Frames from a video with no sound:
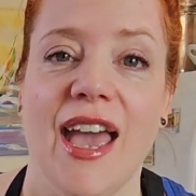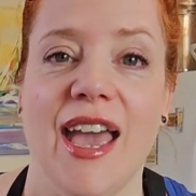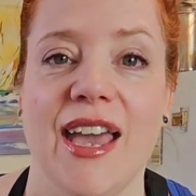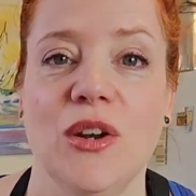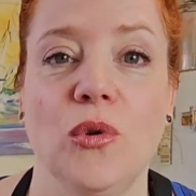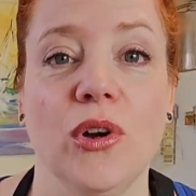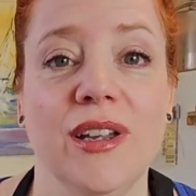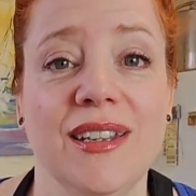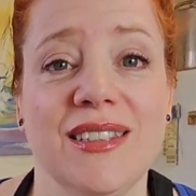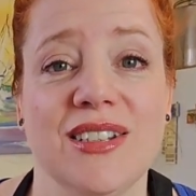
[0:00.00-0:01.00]
and we're
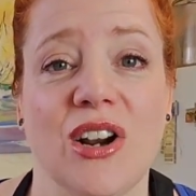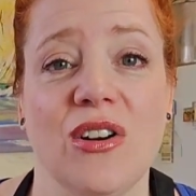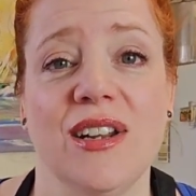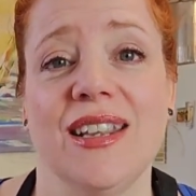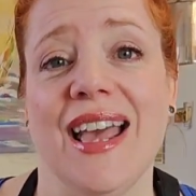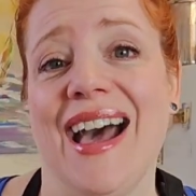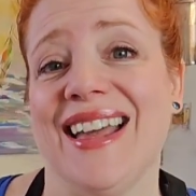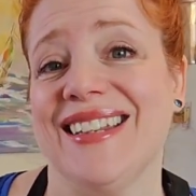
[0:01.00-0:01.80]
gonna start it at